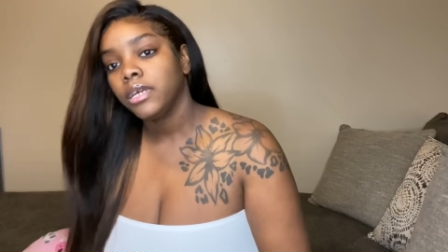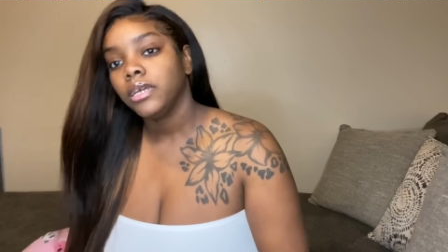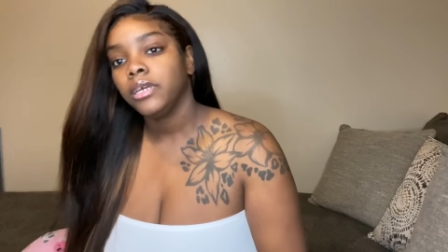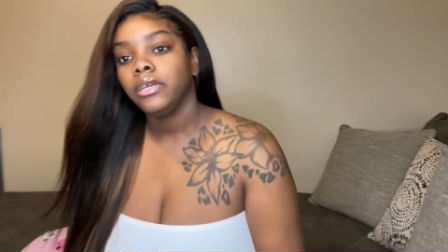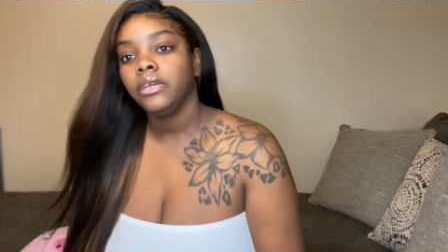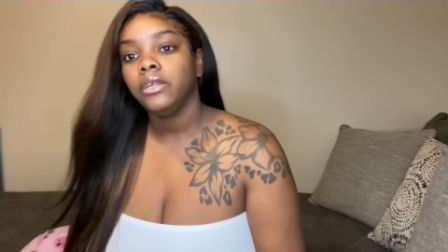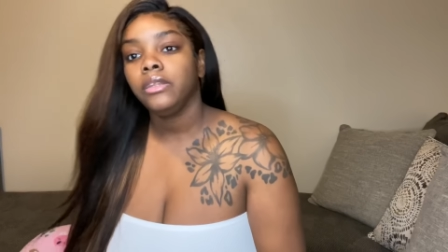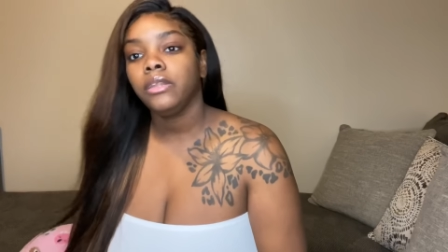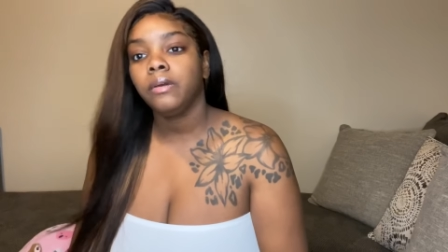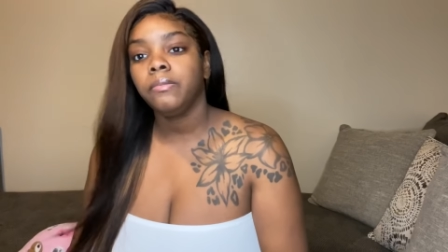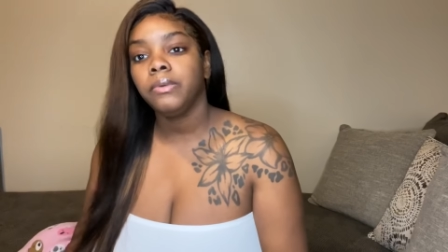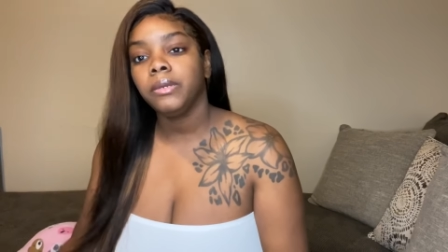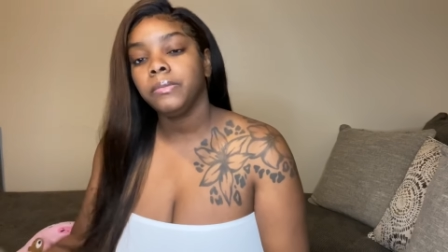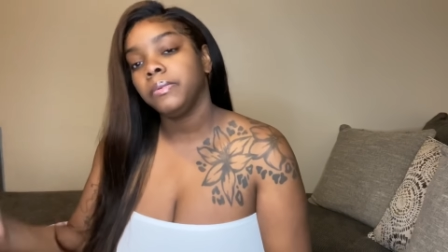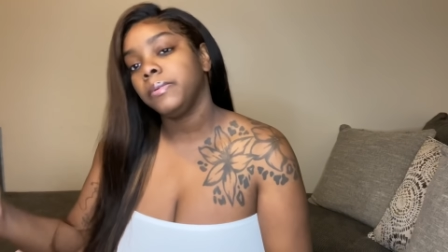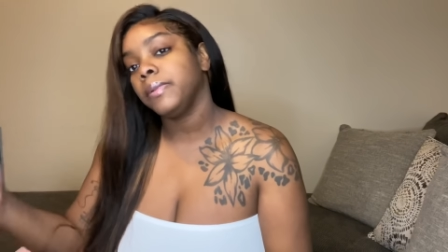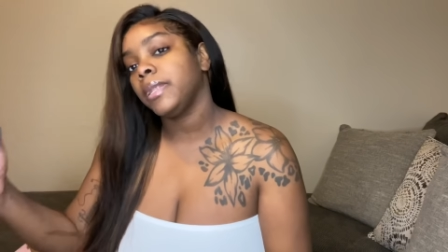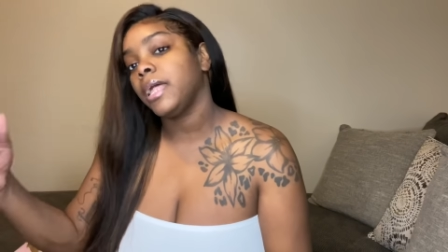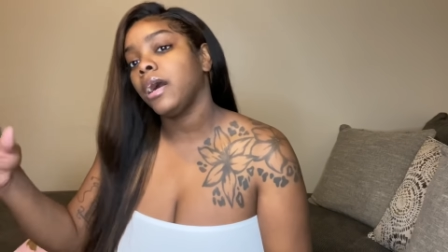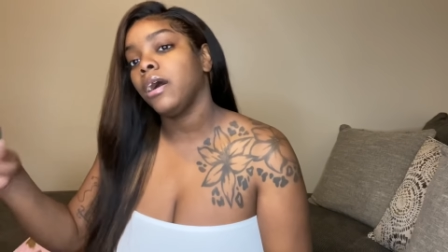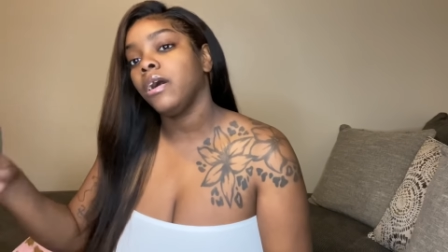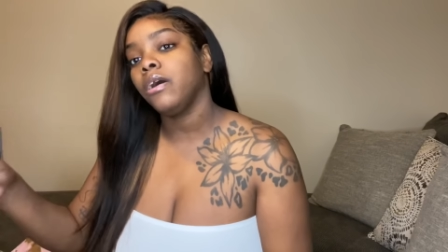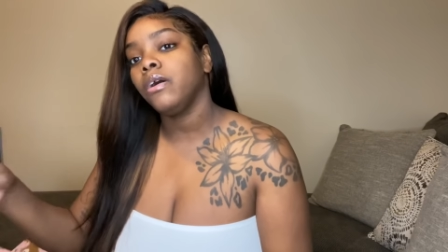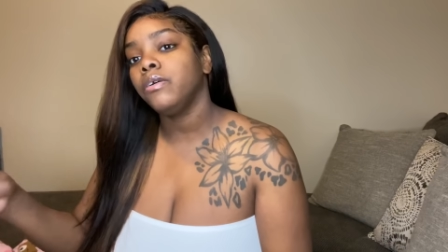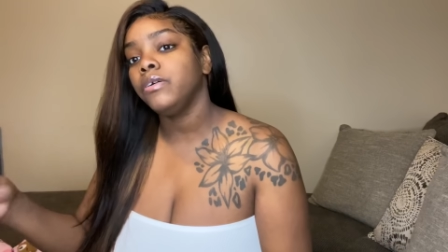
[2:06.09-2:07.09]
You know, people be like,
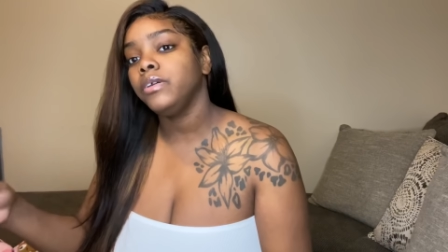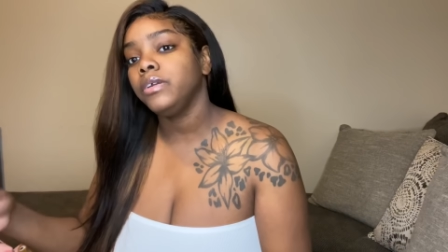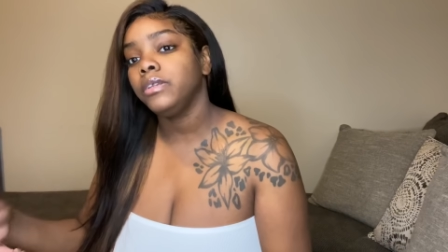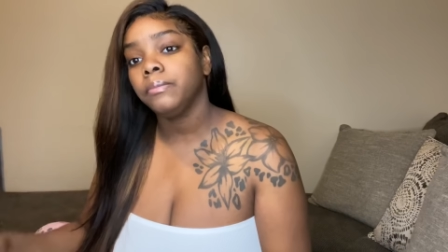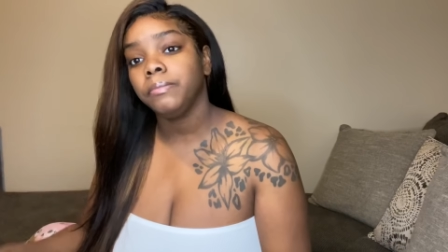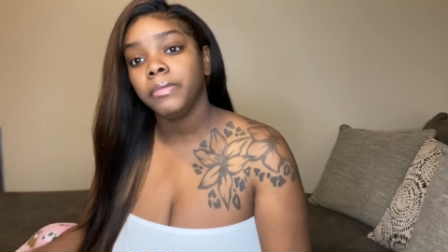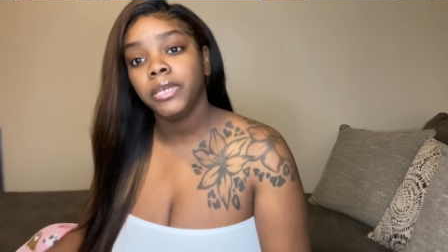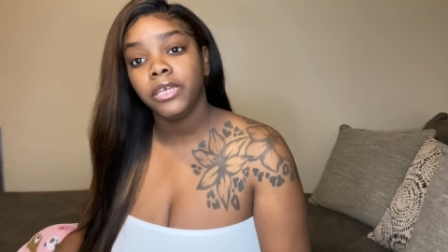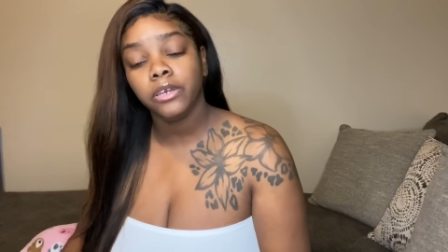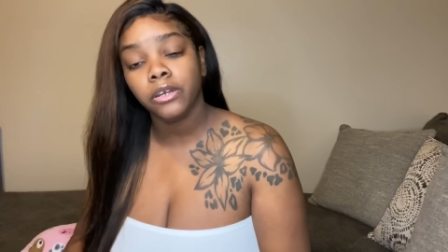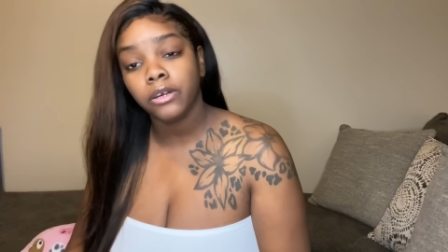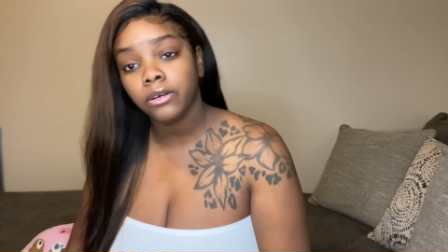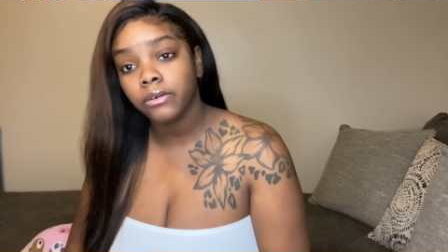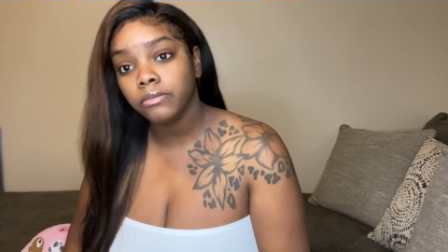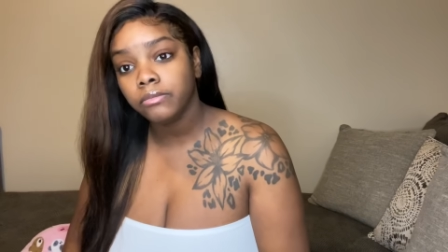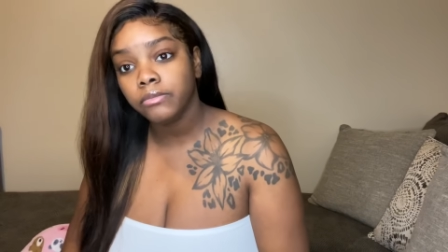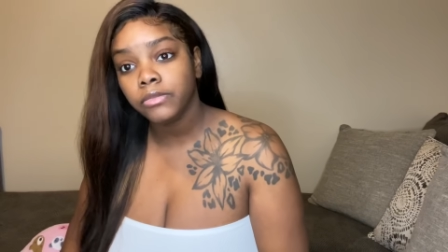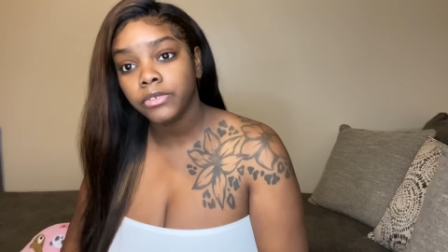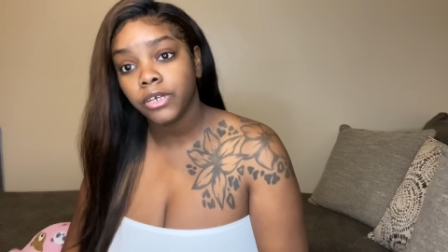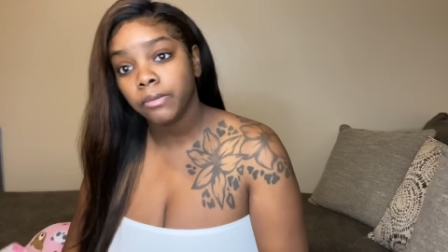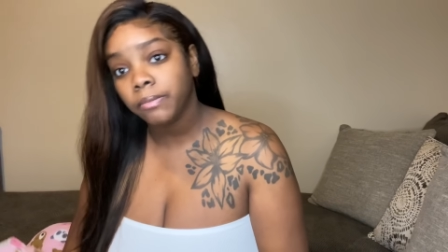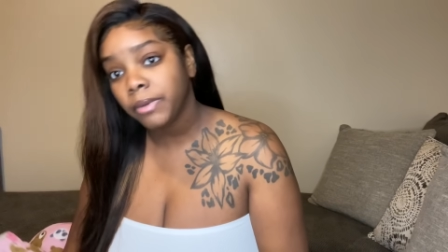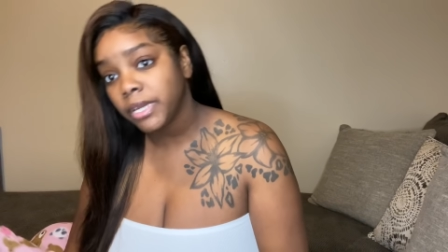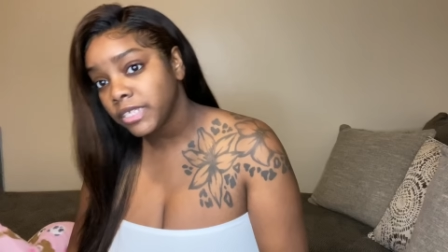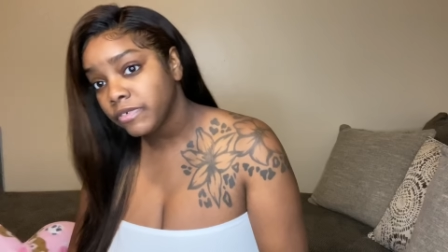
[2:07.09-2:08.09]
oh, you know me,
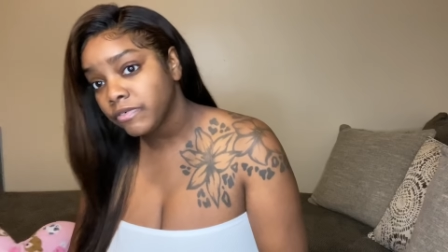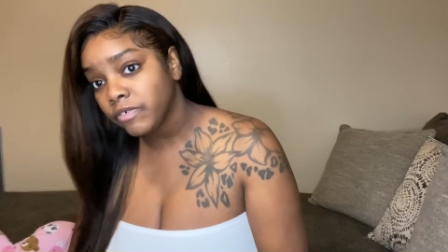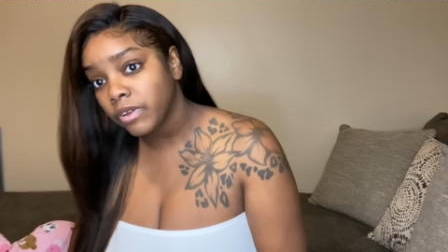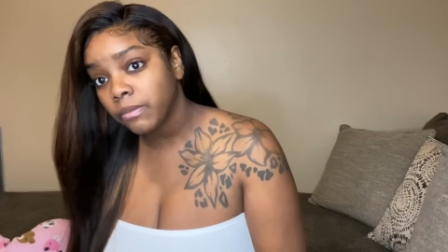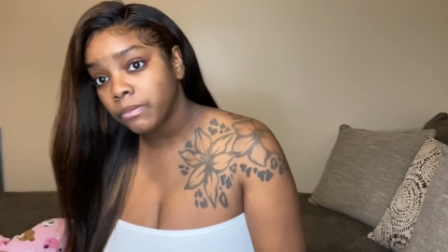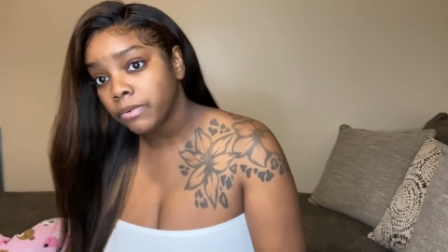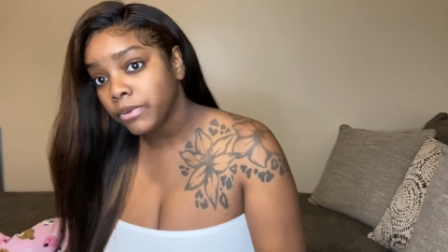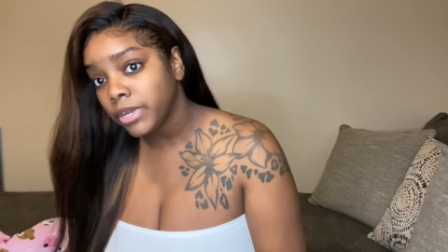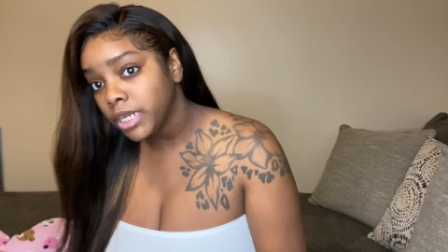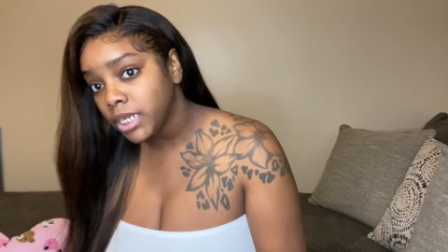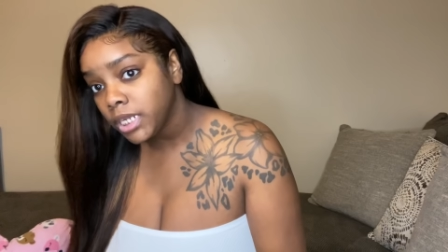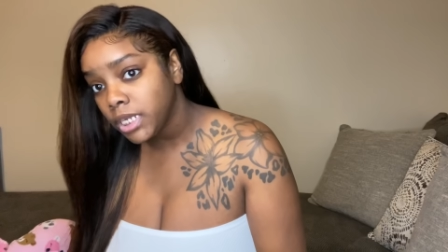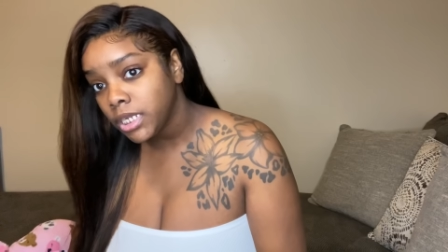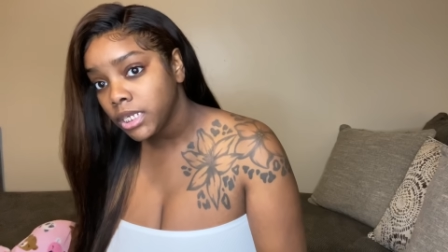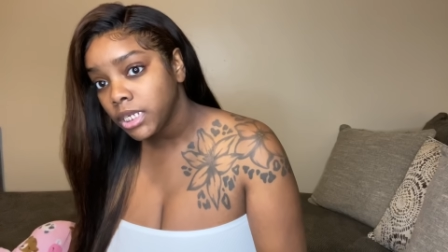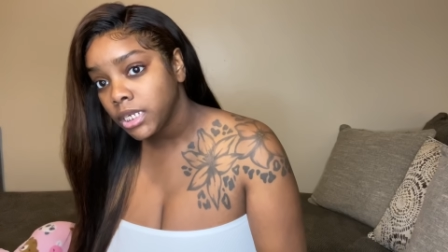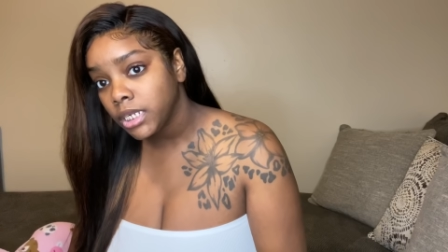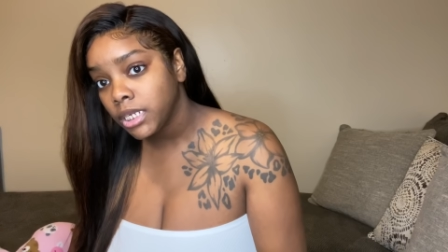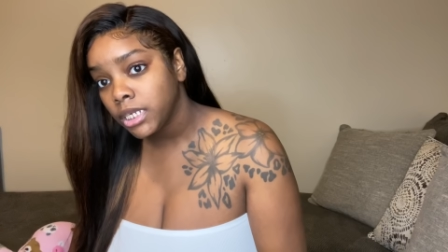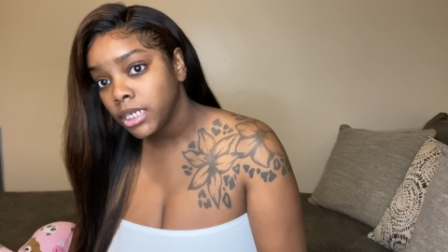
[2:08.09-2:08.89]
your best friend, Brittany?